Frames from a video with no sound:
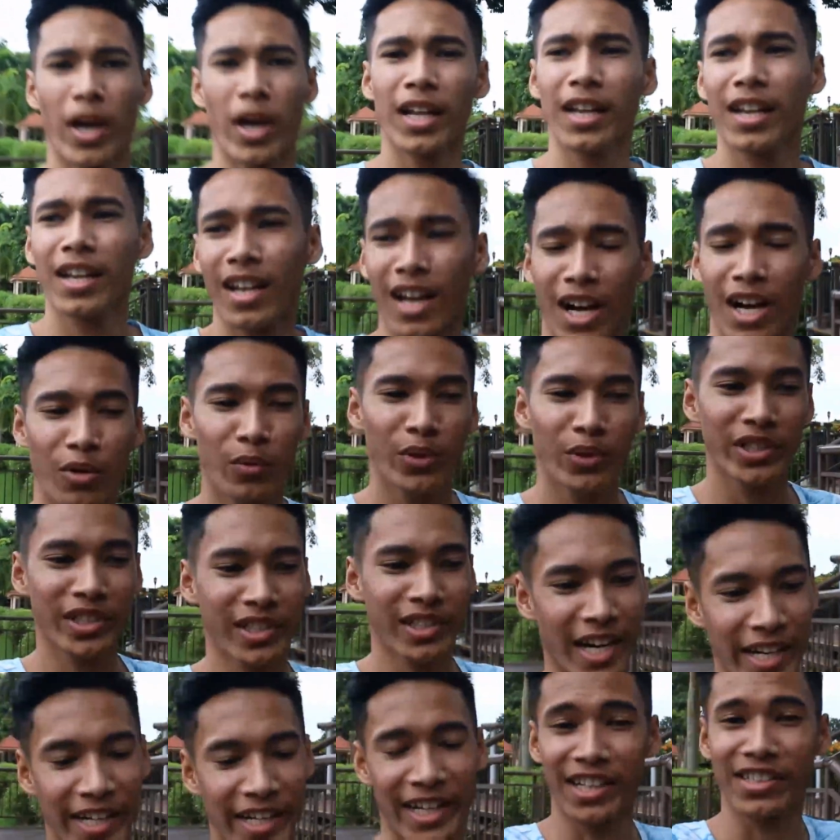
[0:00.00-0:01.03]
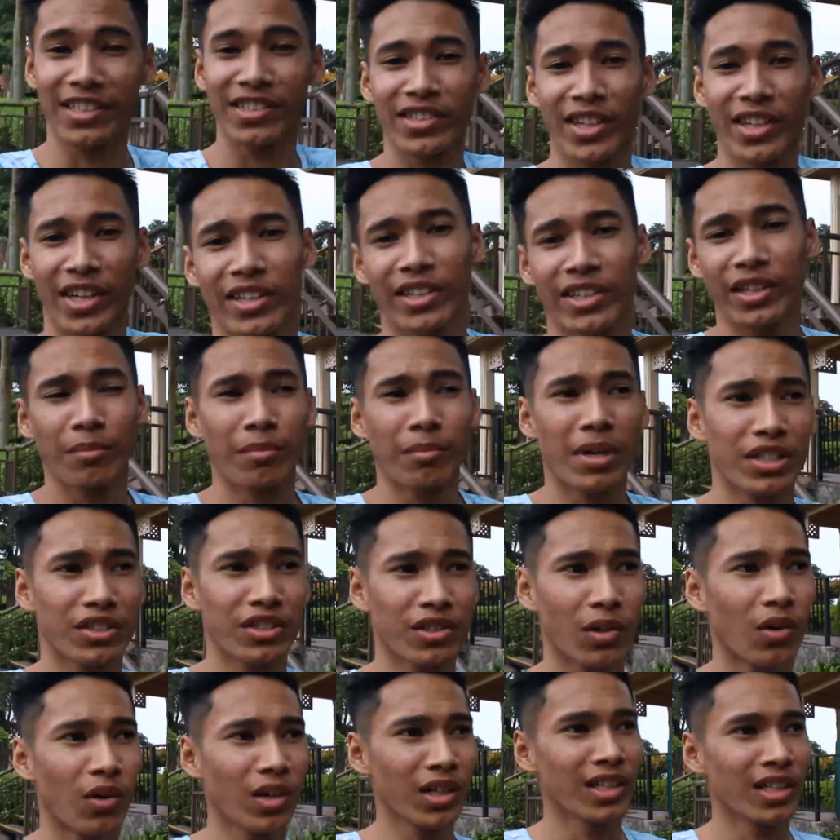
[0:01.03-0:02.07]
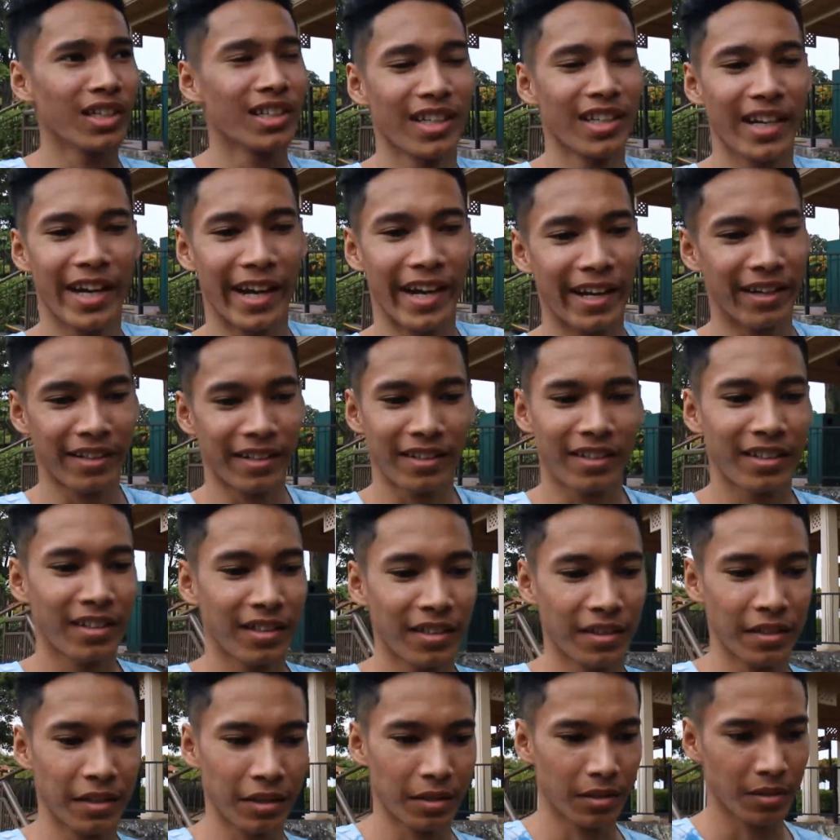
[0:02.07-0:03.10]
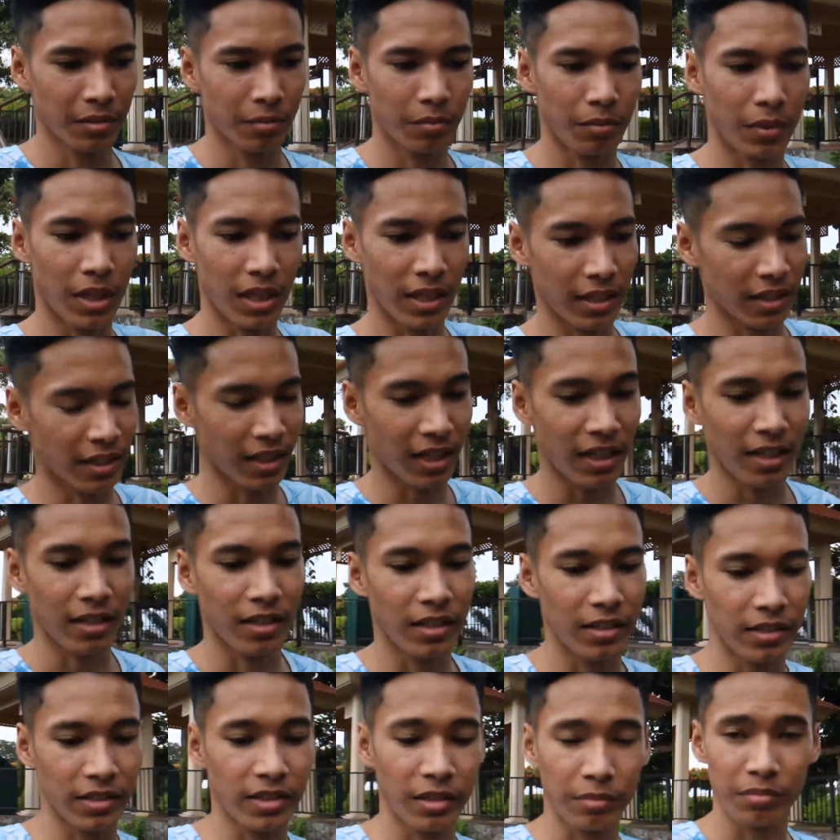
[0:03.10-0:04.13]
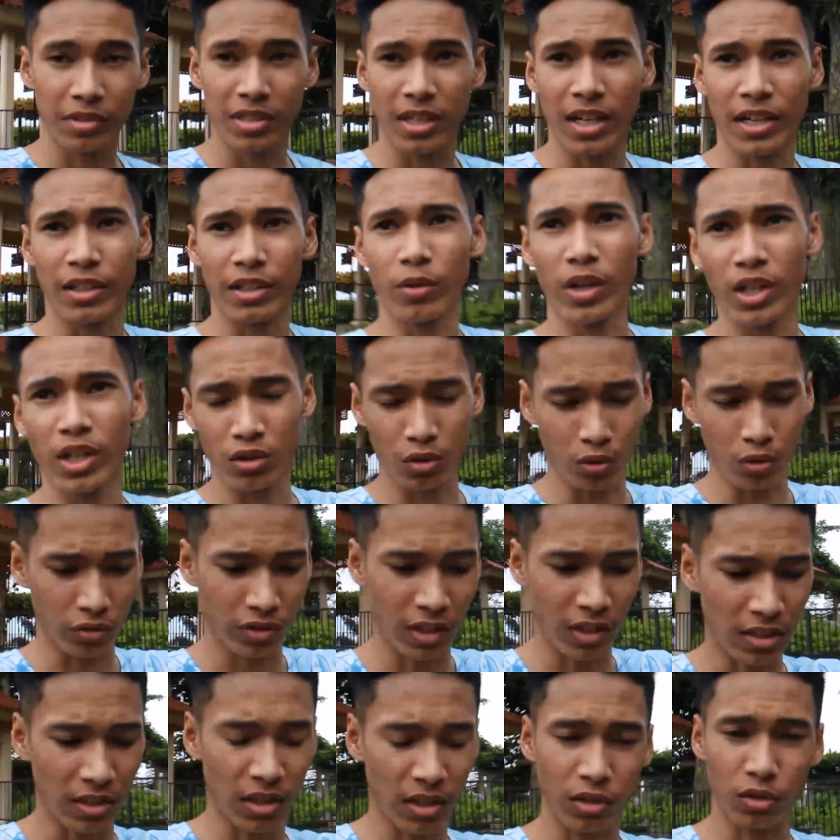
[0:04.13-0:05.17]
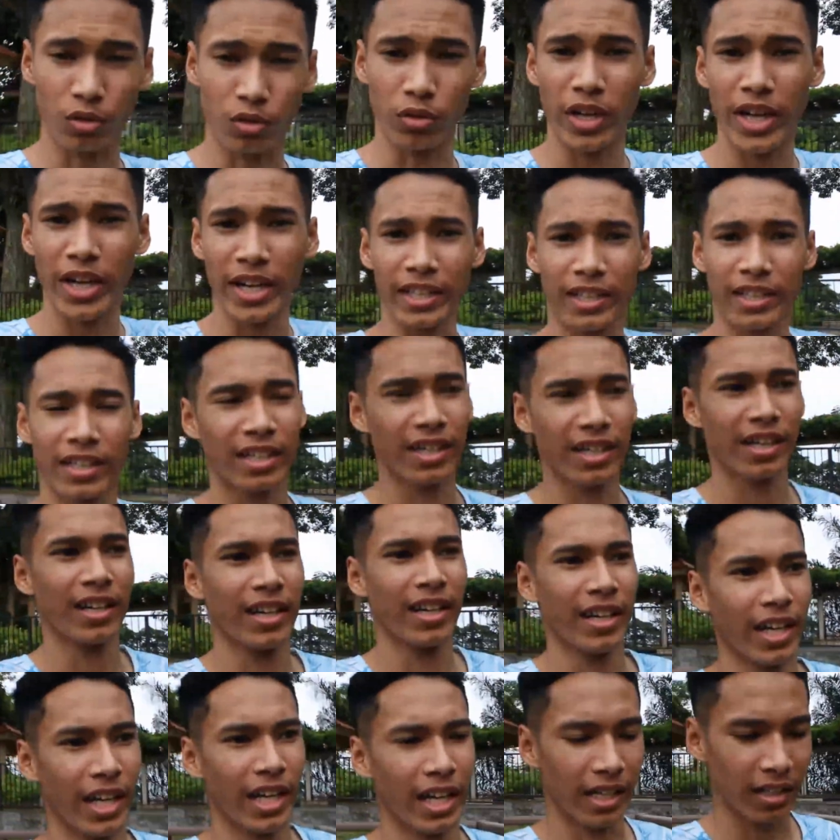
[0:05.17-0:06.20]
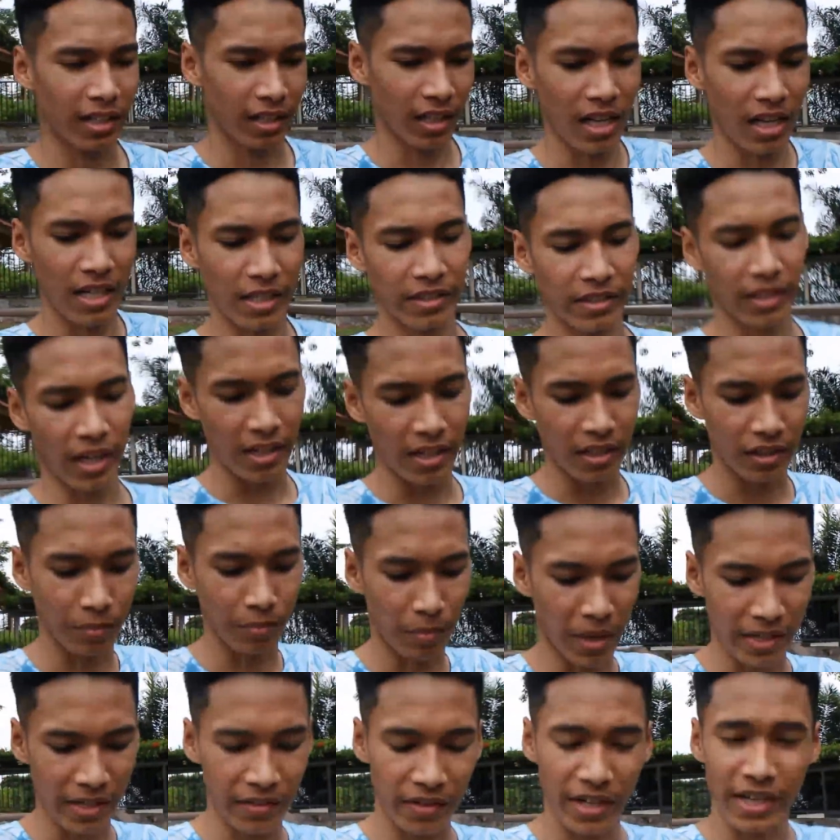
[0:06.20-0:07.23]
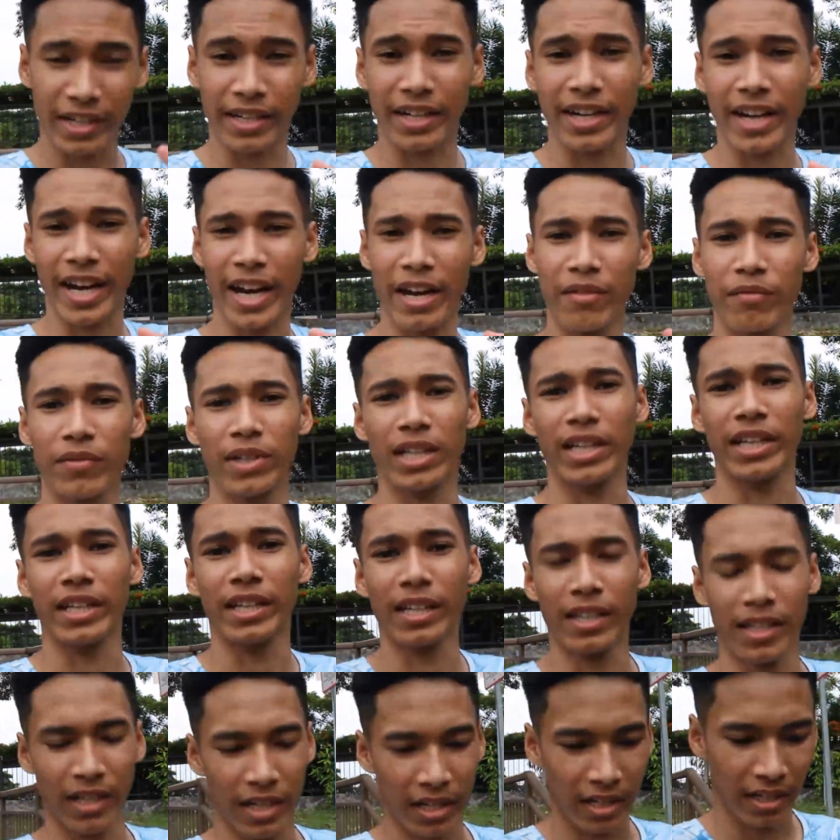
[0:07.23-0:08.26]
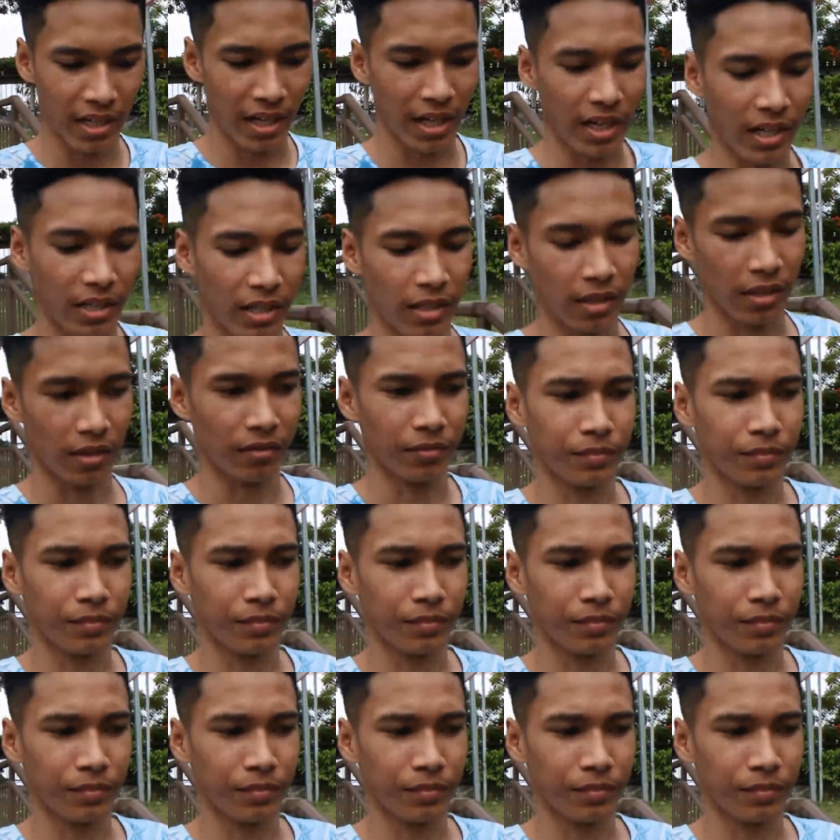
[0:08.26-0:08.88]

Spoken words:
Well, I wish I can stay here much longer, and but can't. It seems like going to start to rain, and I scared it might rain heavily, and